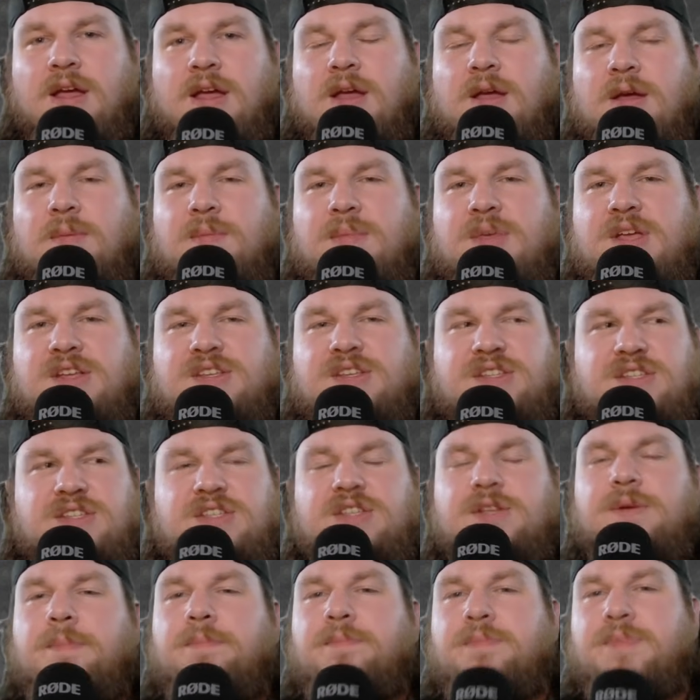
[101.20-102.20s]
because this
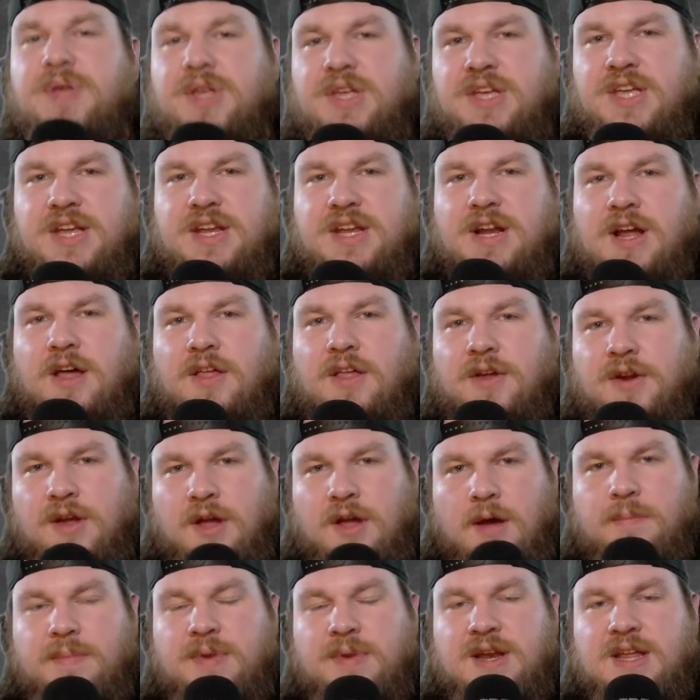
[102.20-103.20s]
is a billion-dollar
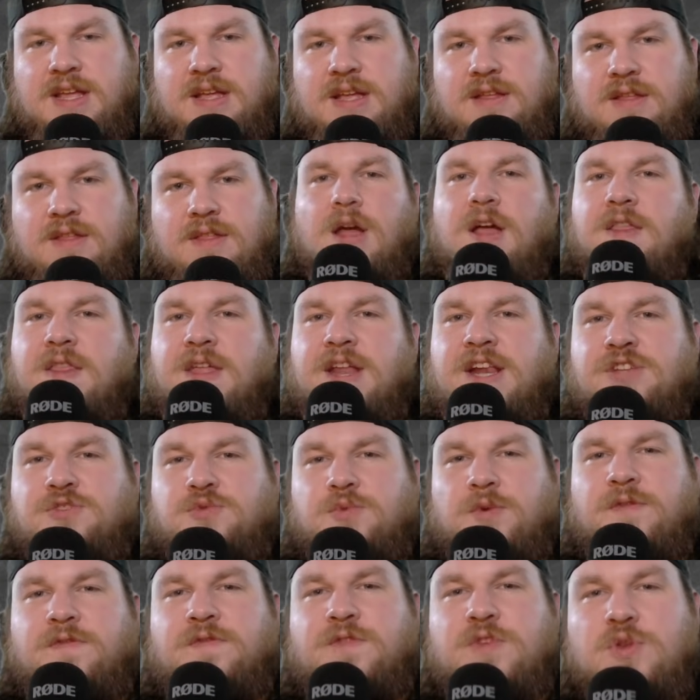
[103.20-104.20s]
company that has
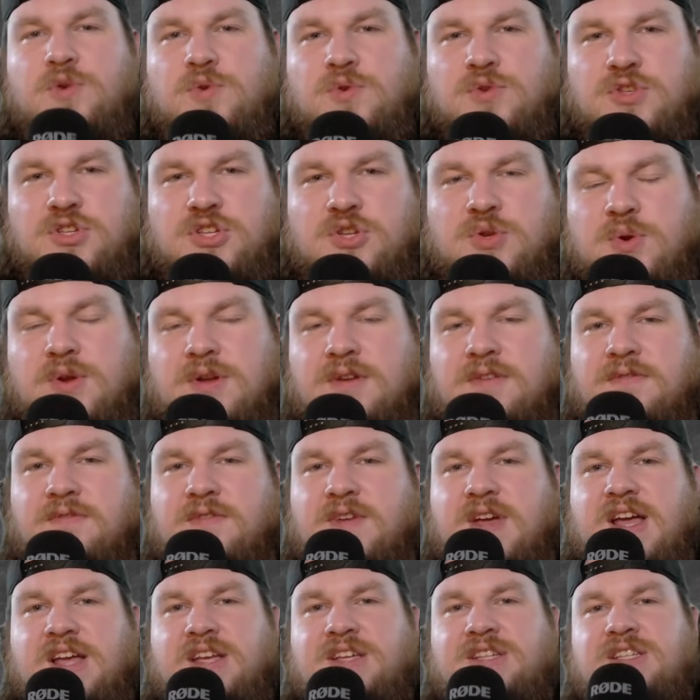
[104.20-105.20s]
refused to
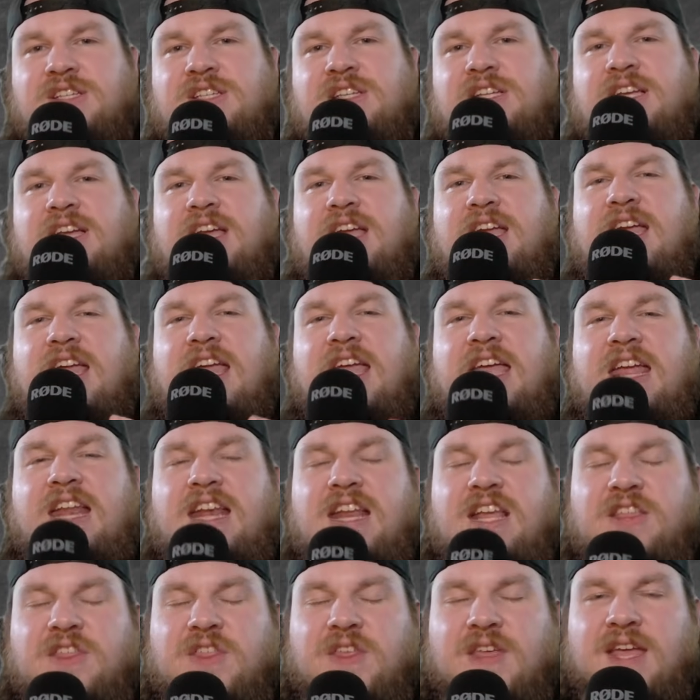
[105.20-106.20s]
invest
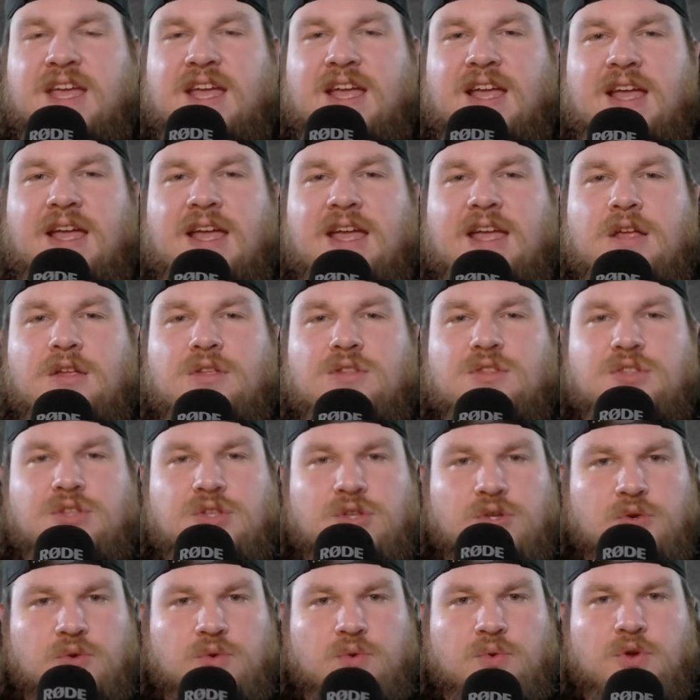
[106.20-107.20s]
anything
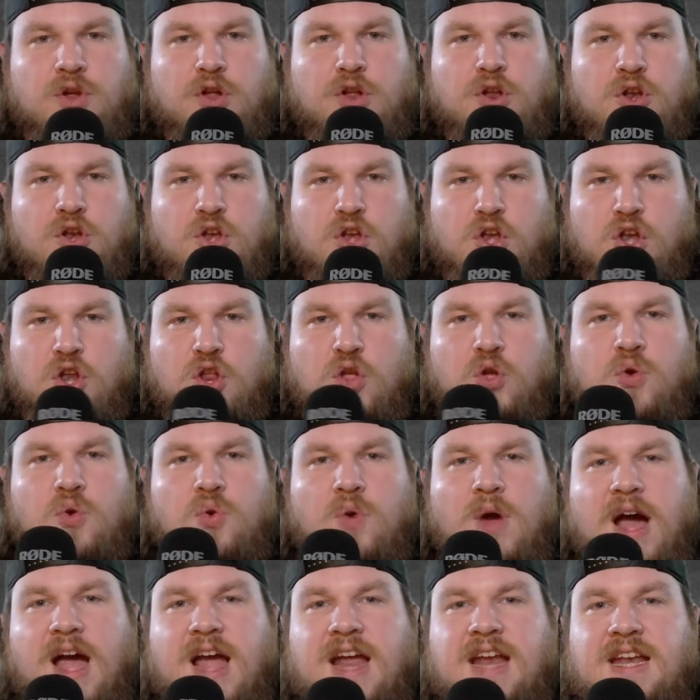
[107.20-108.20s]
into
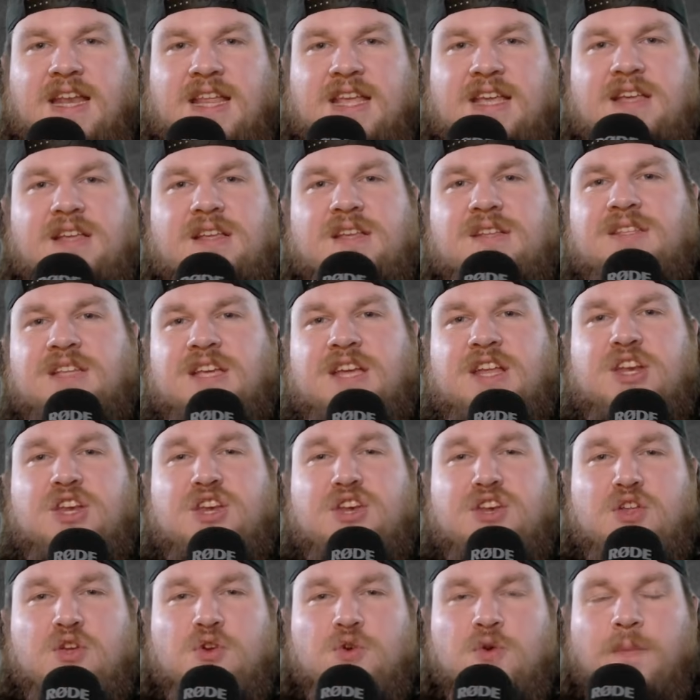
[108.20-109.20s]
new ideas
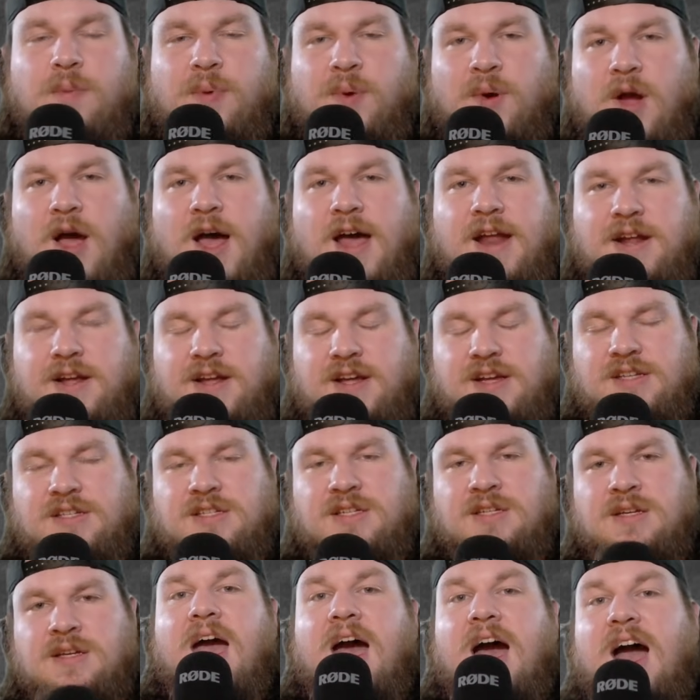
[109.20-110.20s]
and new
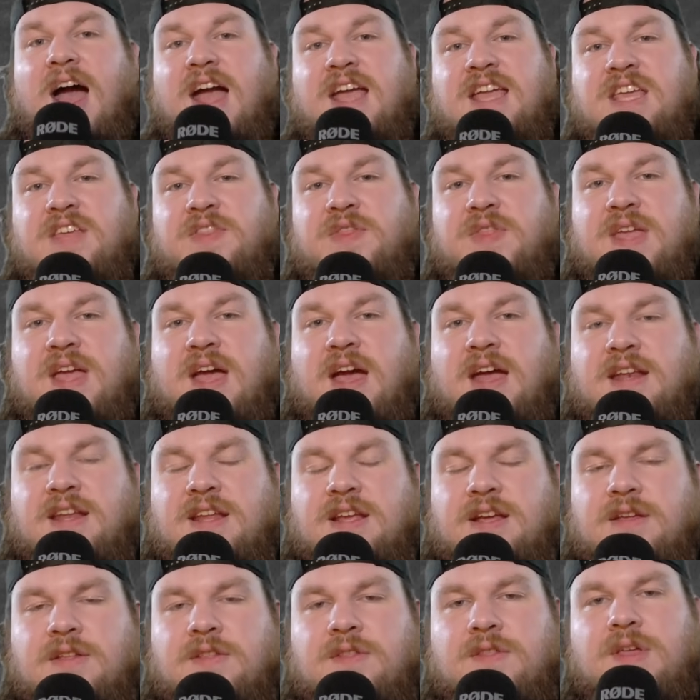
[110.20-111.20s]
products. I get the
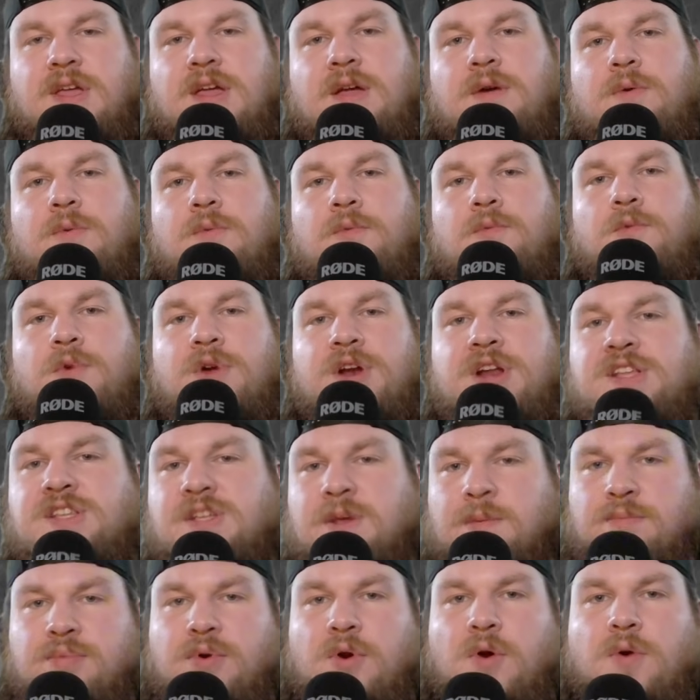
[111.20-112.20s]
idea that what
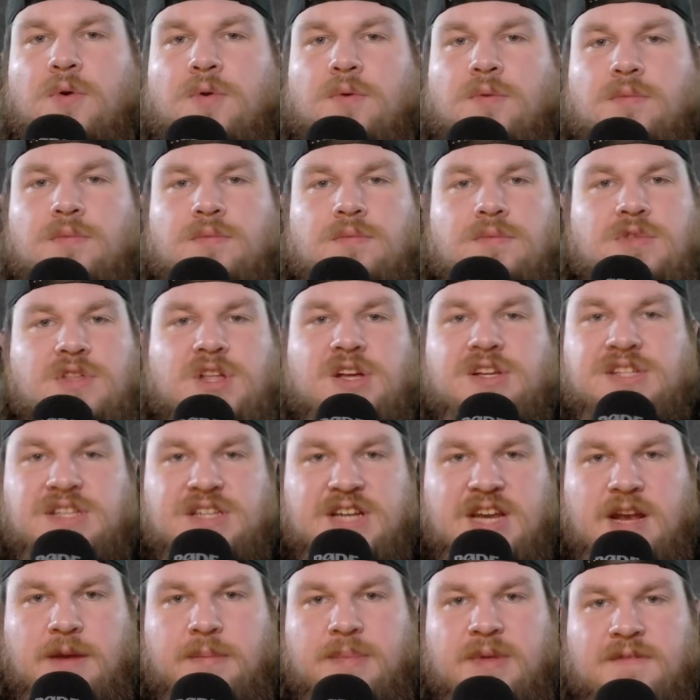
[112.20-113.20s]
isn't broke
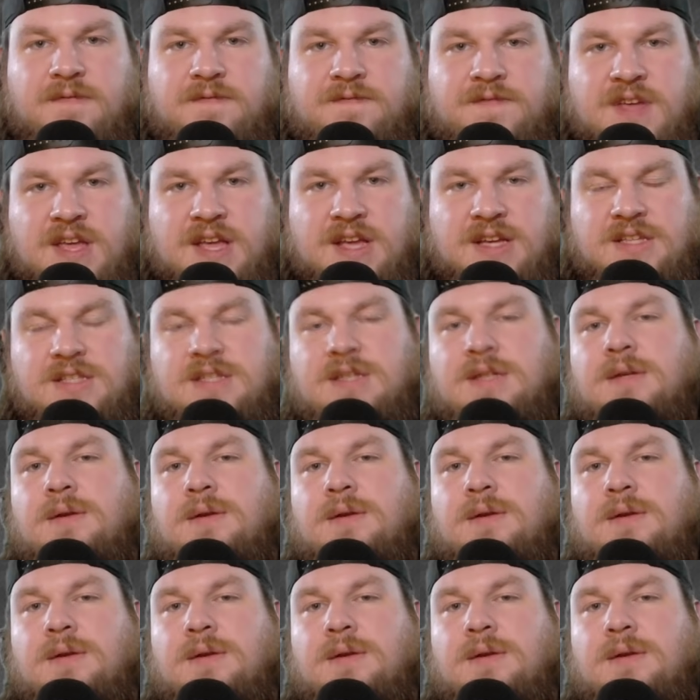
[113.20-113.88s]
doesn't need to be fixed,